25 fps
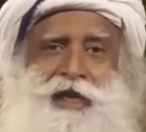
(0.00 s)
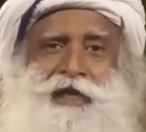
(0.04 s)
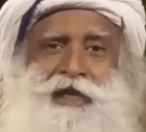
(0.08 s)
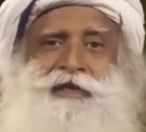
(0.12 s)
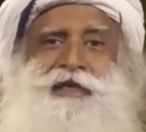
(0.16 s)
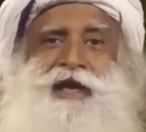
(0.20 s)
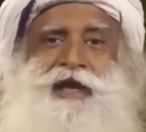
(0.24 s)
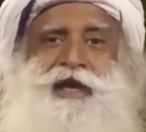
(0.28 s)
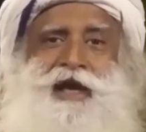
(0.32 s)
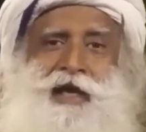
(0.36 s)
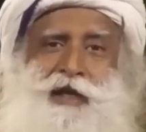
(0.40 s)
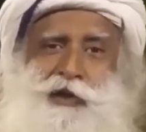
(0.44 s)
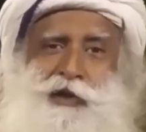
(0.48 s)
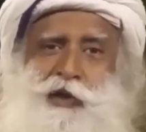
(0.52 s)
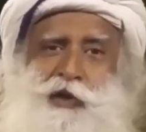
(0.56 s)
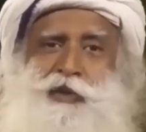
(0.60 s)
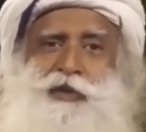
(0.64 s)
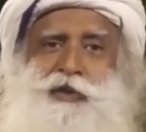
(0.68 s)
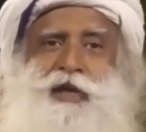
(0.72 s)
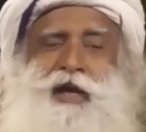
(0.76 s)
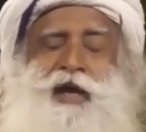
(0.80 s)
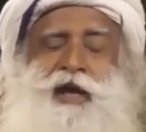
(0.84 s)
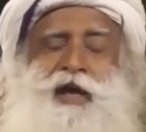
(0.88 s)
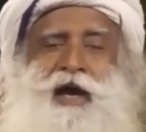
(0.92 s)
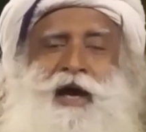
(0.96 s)
I think I
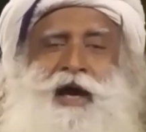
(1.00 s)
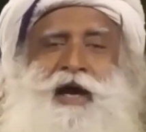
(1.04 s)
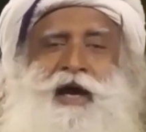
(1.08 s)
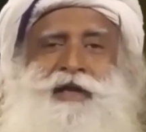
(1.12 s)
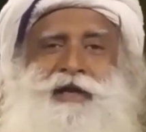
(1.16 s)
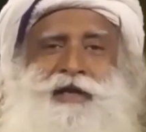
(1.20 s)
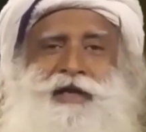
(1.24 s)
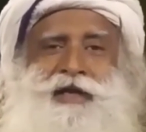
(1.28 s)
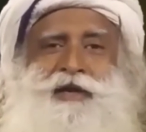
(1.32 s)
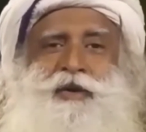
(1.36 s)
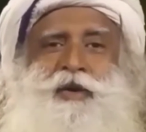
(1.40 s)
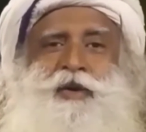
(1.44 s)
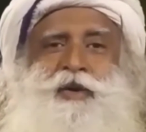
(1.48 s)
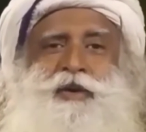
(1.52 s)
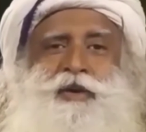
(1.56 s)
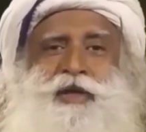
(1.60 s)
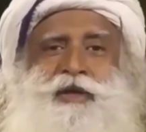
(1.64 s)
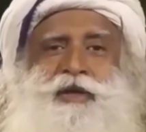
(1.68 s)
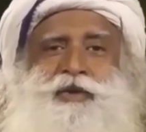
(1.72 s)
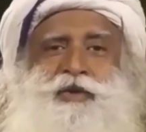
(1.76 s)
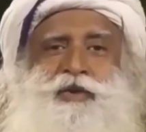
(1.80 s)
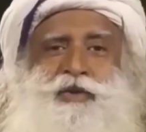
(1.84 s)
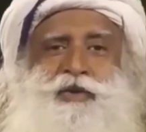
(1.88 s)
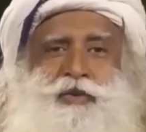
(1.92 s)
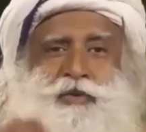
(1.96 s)
rewrote a
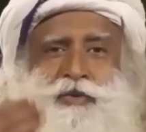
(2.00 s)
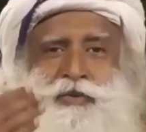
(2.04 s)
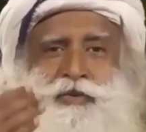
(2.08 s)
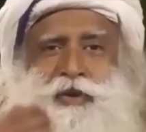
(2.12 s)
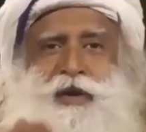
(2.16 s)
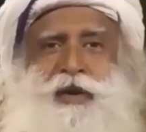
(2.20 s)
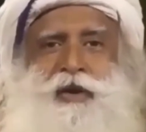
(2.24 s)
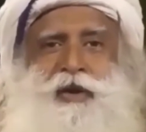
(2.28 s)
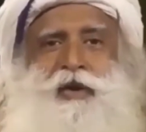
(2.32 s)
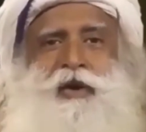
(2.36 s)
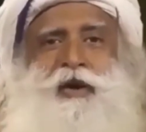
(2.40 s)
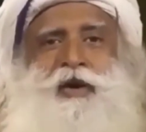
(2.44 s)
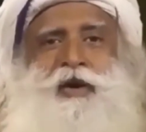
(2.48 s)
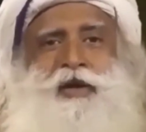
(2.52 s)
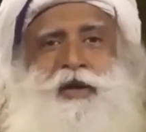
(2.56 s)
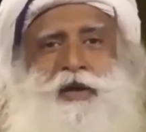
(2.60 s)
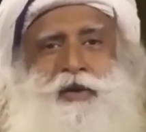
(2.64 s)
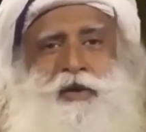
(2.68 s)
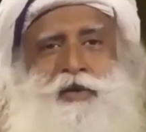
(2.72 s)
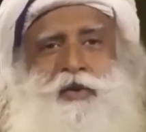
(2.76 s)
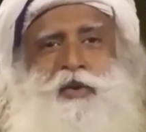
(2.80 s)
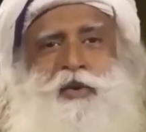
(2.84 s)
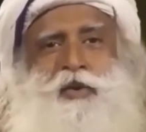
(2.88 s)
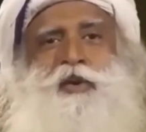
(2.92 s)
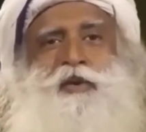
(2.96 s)
new honor
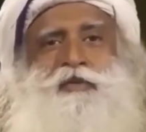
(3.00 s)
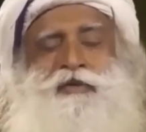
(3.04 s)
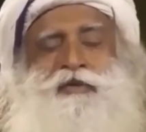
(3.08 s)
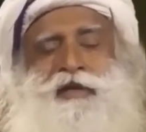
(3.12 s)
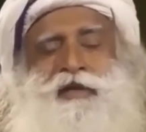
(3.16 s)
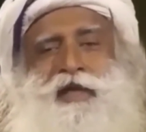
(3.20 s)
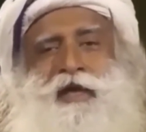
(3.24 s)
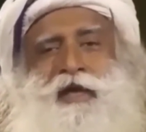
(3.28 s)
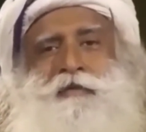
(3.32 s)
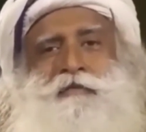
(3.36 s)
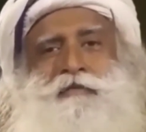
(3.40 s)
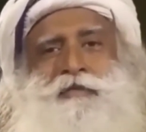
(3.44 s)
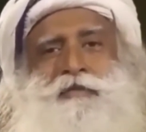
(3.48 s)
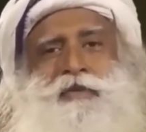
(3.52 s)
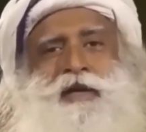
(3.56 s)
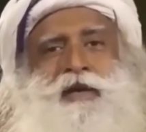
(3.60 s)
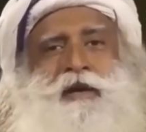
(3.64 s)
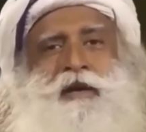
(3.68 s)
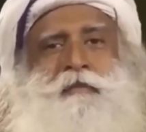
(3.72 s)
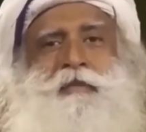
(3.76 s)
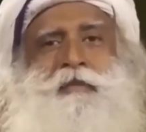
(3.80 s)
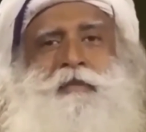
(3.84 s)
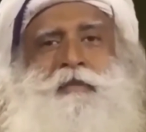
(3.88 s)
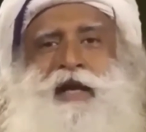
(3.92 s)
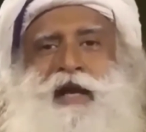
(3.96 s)
code for them,
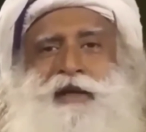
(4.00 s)
but I